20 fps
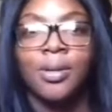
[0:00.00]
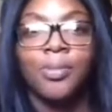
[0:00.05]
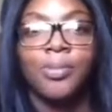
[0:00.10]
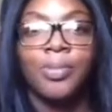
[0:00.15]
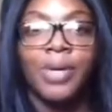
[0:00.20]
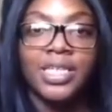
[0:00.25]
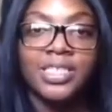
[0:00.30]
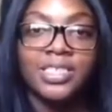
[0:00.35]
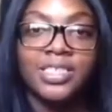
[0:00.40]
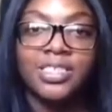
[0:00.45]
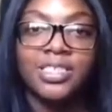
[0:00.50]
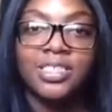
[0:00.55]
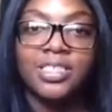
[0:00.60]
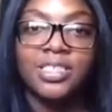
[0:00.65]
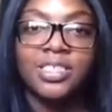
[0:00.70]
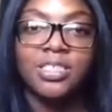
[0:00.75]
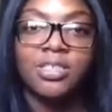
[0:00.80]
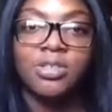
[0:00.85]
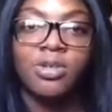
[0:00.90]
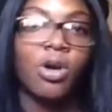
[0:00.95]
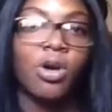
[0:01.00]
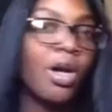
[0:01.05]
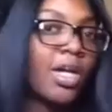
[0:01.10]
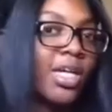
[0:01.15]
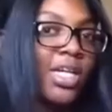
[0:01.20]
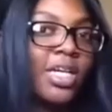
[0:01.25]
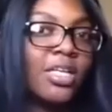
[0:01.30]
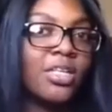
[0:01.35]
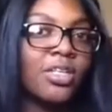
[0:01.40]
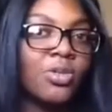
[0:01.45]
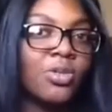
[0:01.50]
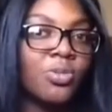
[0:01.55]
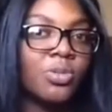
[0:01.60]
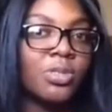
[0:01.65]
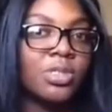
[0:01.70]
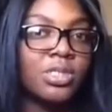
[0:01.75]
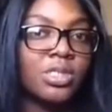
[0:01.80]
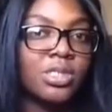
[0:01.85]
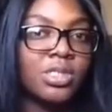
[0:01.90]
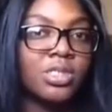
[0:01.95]
basically R.Kelly
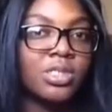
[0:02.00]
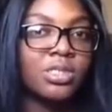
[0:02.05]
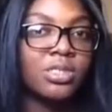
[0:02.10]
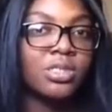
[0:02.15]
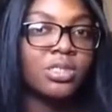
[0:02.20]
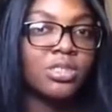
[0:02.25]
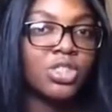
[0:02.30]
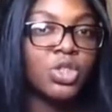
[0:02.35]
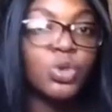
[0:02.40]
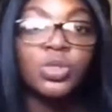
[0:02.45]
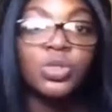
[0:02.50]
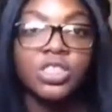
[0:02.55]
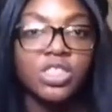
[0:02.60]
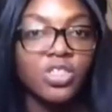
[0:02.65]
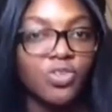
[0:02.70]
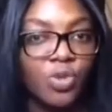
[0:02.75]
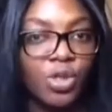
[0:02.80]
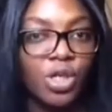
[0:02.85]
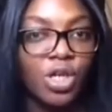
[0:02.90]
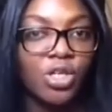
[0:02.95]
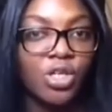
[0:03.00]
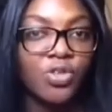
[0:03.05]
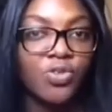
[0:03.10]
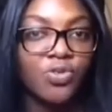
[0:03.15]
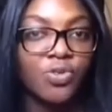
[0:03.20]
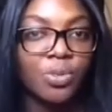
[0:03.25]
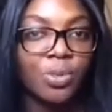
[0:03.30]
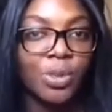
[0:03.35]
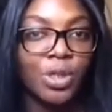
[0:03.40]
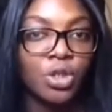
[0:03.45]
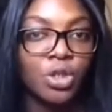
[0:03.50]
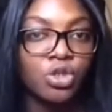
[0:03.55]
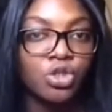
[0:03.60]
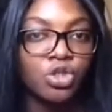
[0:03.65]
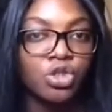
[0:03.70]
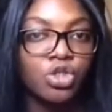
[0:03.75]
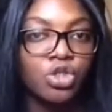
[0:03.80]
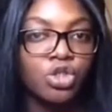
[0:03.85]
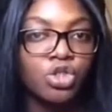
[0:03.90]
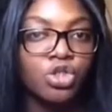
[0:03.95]
was doing stuff with other females
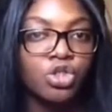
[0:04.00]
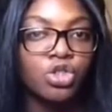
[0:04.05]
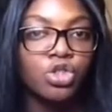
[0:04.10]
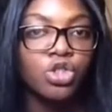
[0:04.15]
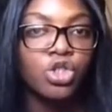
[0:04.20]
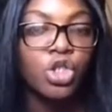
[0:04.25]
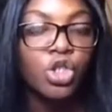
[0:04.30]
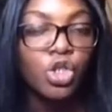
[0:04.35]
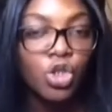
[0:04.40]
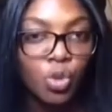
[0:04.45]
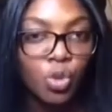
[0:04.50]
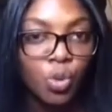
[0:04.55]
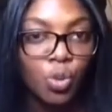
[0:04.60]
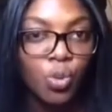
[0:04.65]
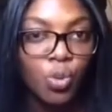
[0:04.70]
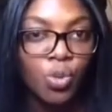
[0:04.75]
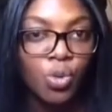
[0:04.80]
too.